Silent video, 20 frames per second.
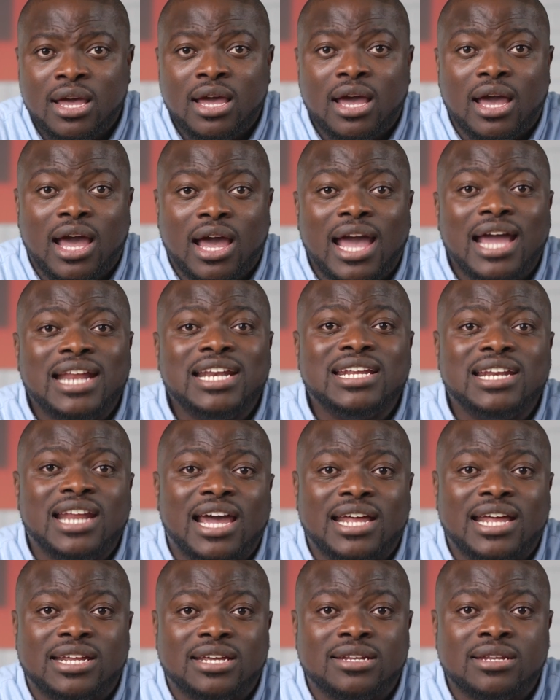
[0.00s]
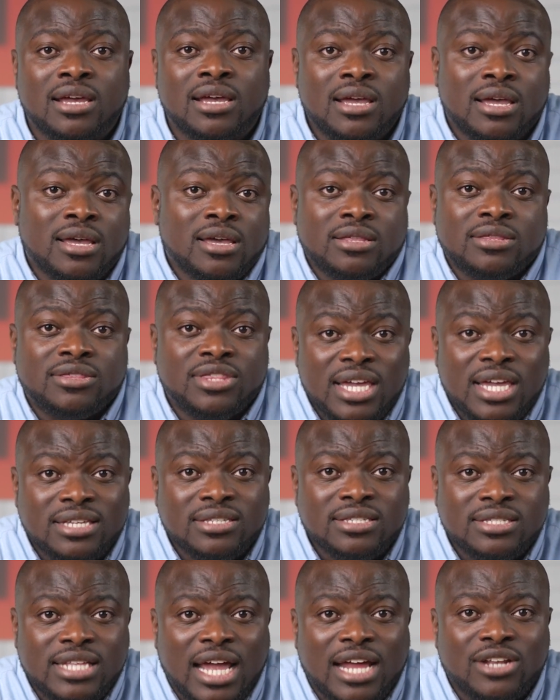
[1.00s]
early learning, things
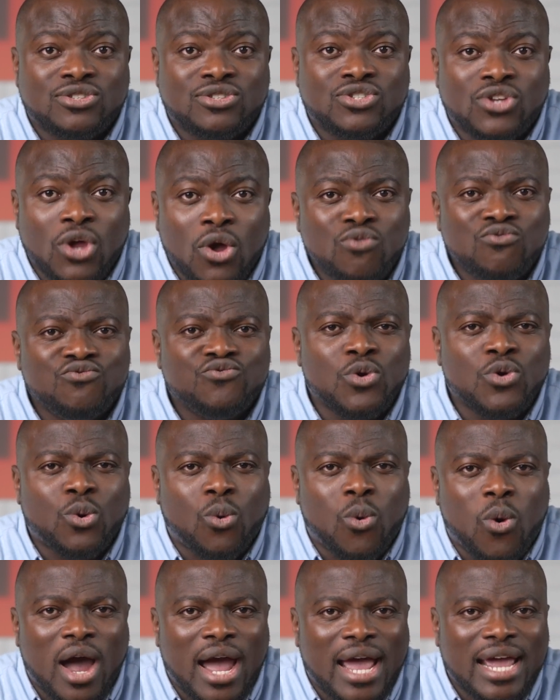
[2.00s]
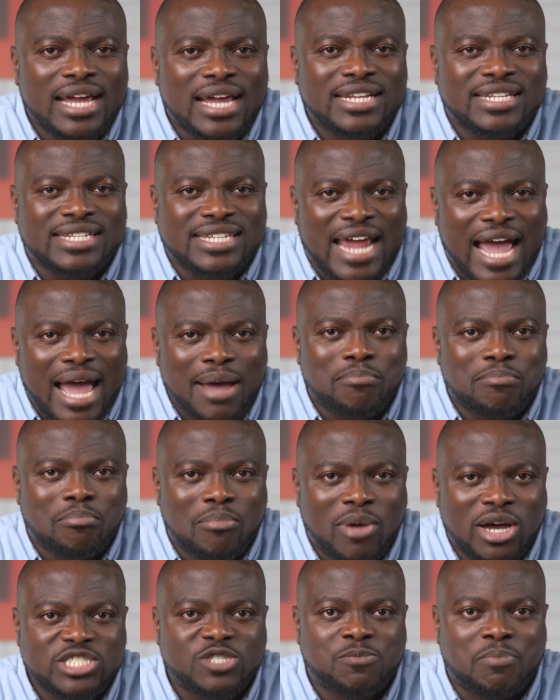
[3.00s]
that don't require that
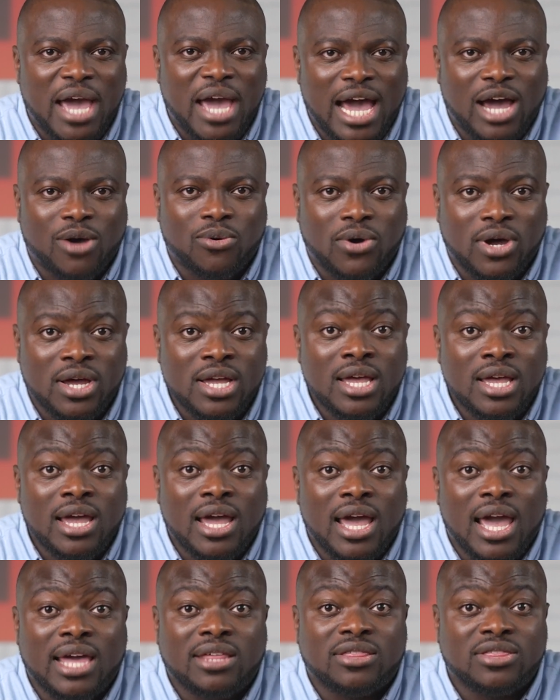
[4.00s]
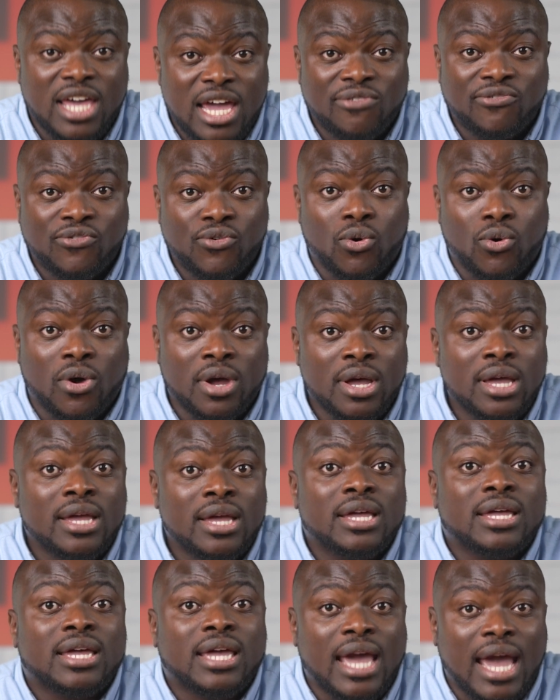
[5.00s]
much power and therefore
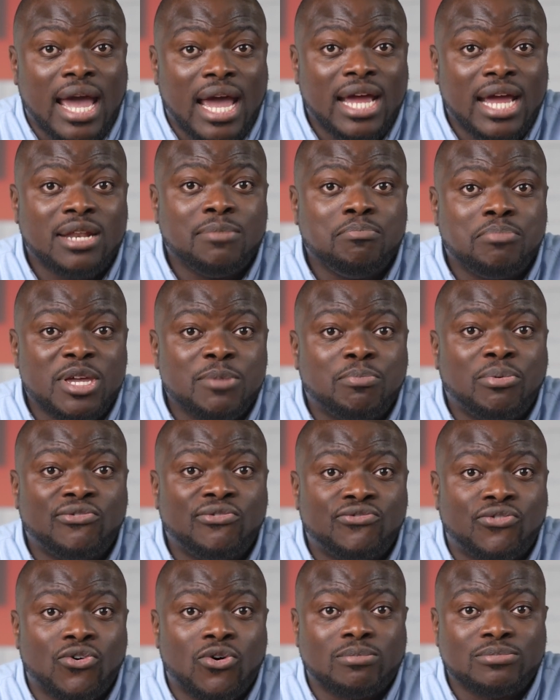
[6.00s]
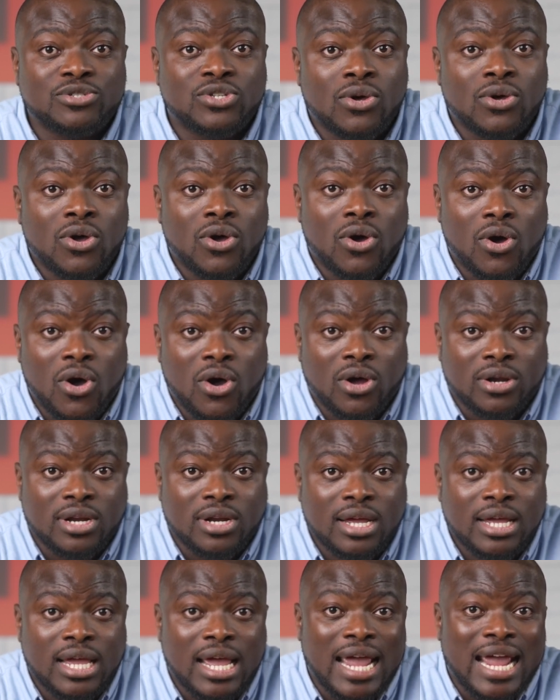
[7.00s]
can be performed on
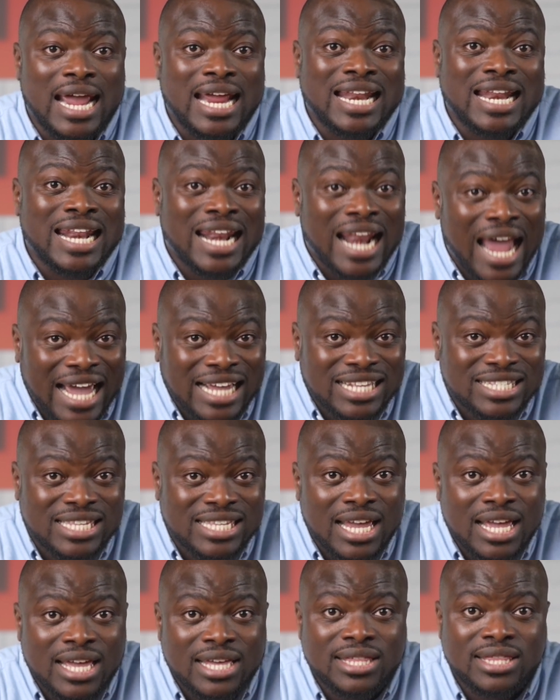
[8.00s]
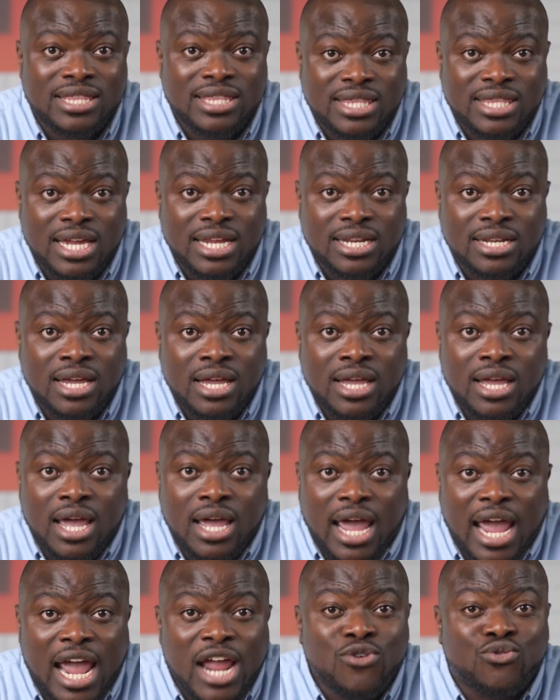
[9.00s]
a light, thin,
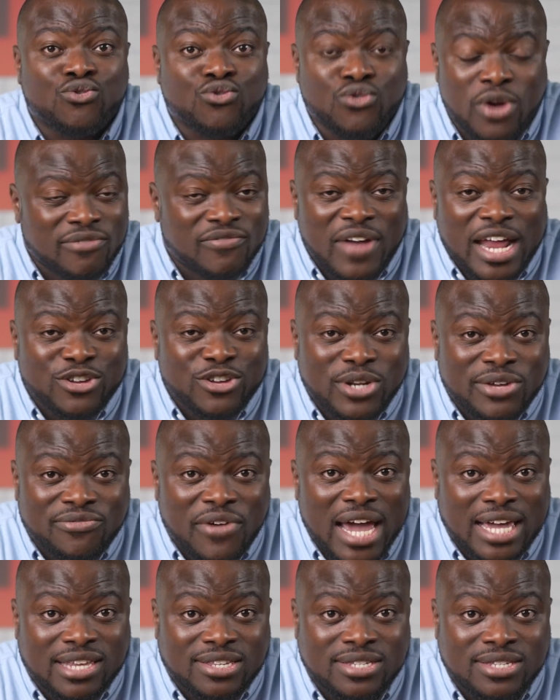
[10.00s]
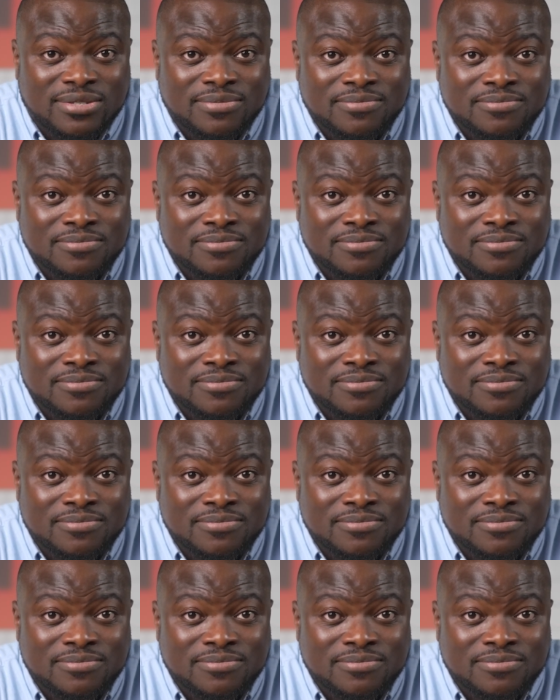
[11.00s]
and great value device.